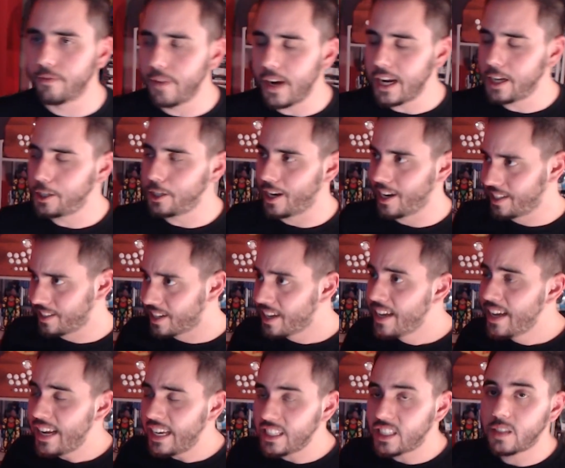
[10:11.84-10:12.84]
franchise,
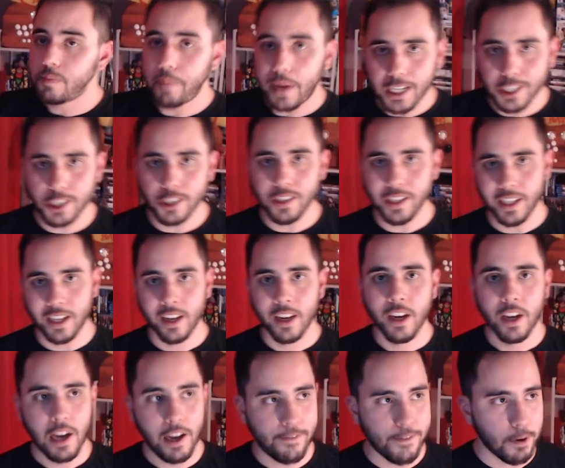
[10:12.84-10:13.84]
especially
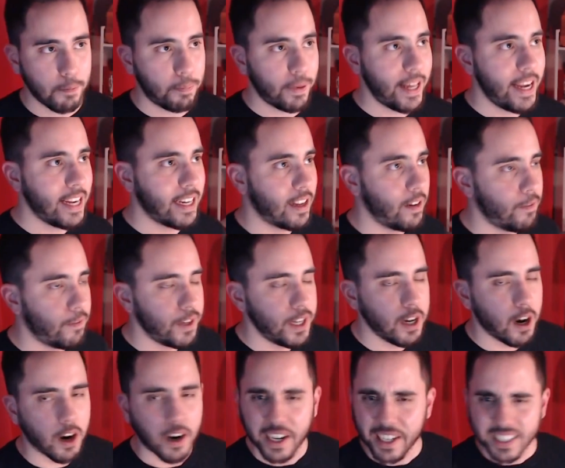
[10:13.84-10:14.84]
if you're playing in
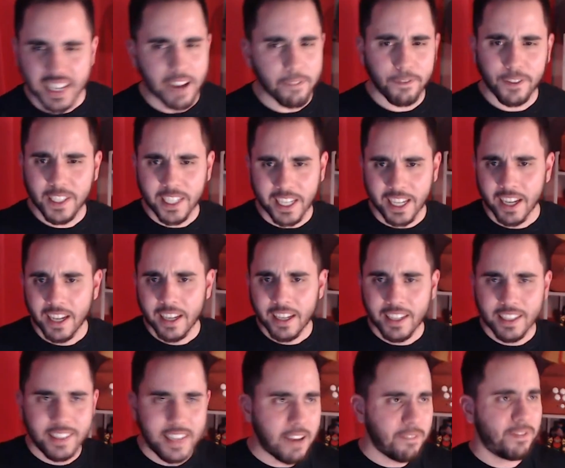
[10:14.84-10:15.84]
VR. It definitely
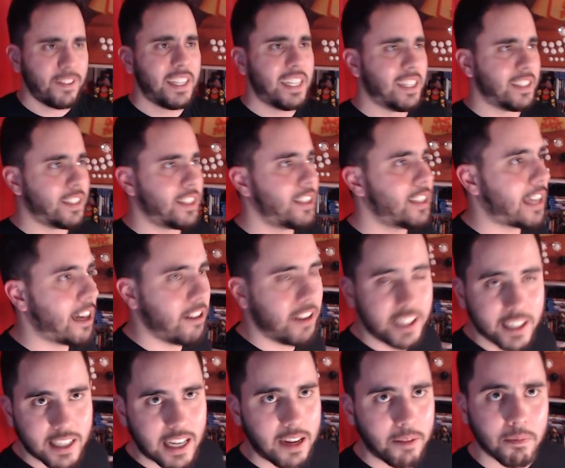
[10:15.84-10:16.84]
is the
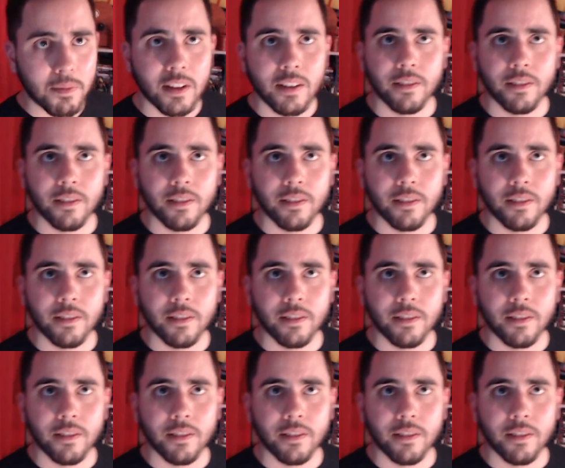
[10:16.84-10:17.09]
scariest game.